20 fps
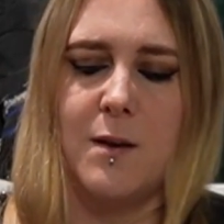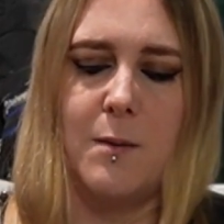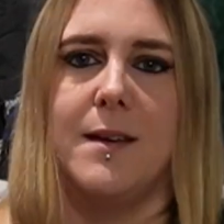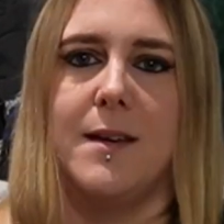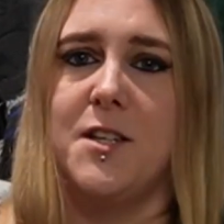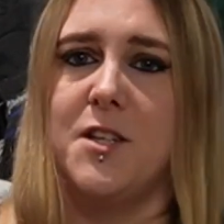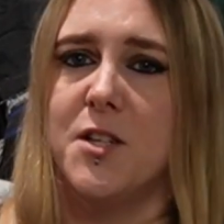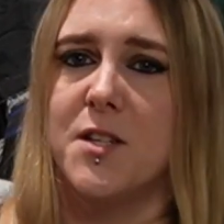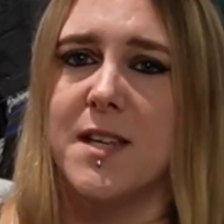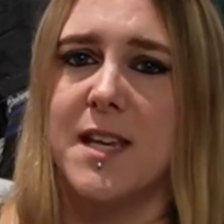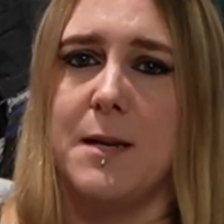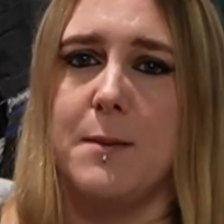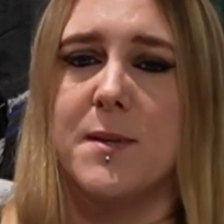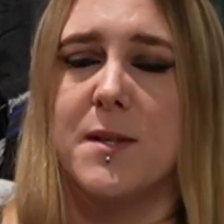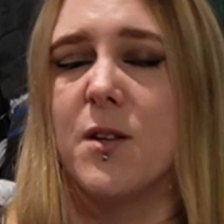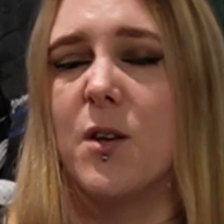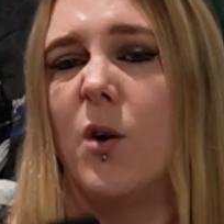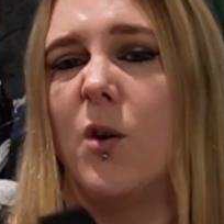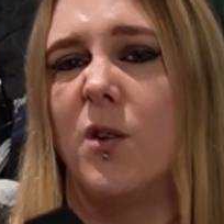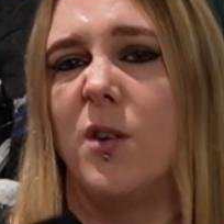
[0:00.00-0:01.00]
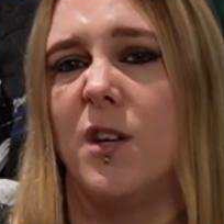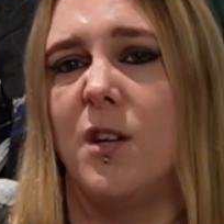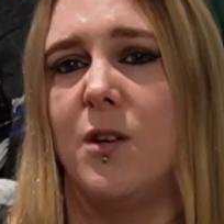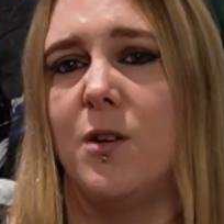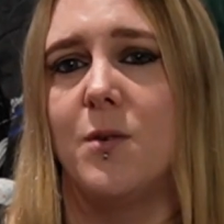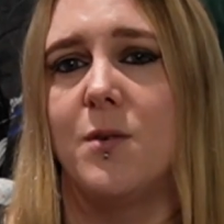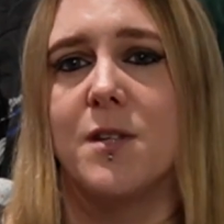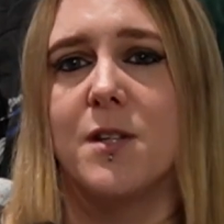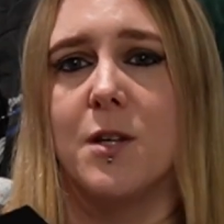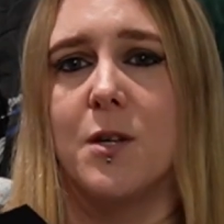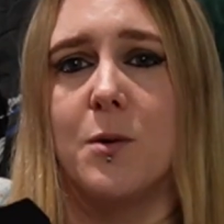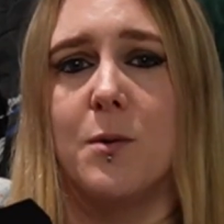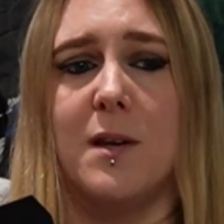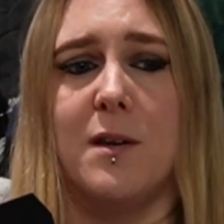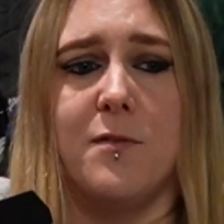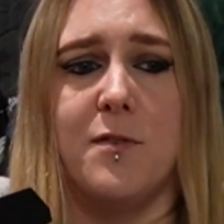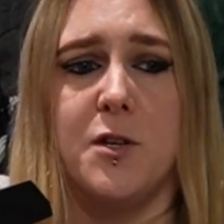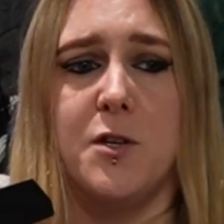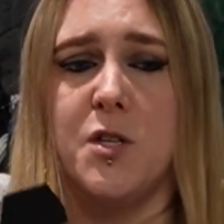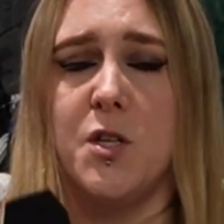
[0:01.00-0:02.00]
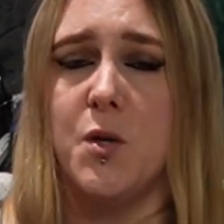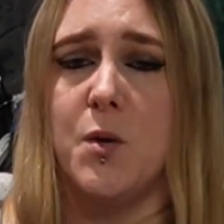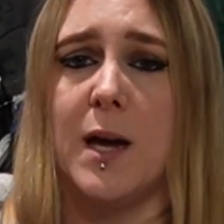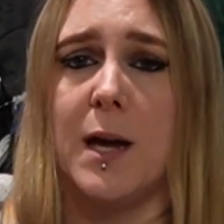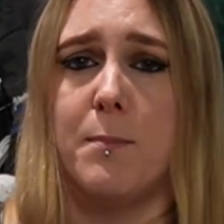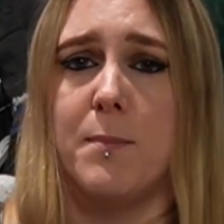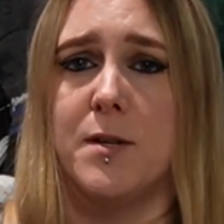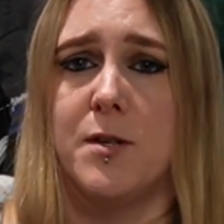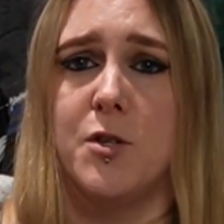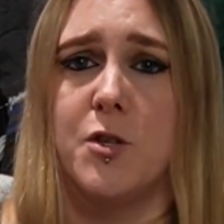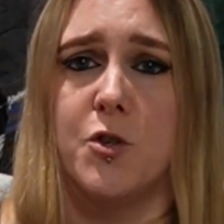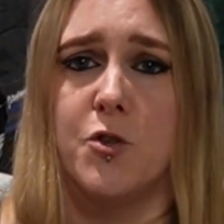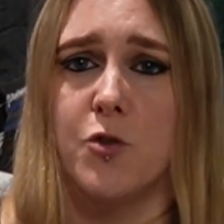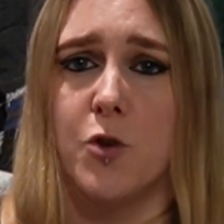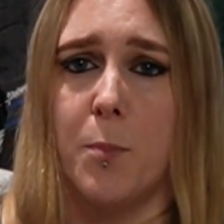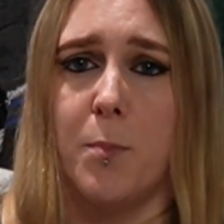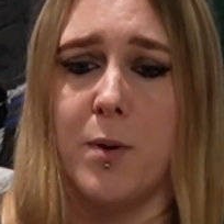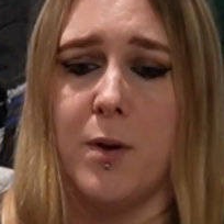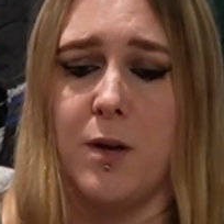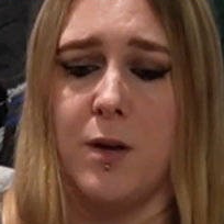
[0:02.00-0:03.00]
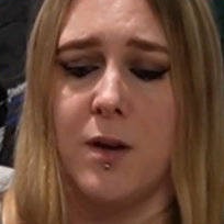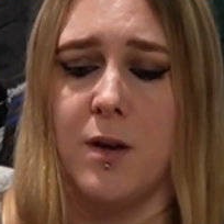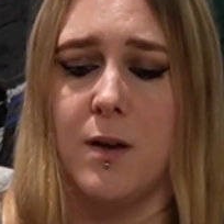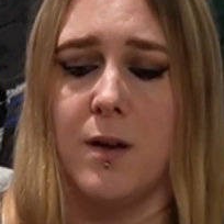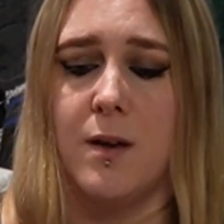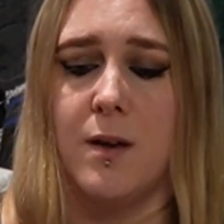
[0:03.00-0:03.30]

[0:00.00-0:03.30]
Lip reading: It just keeps it on you, so if you do happen to drop it,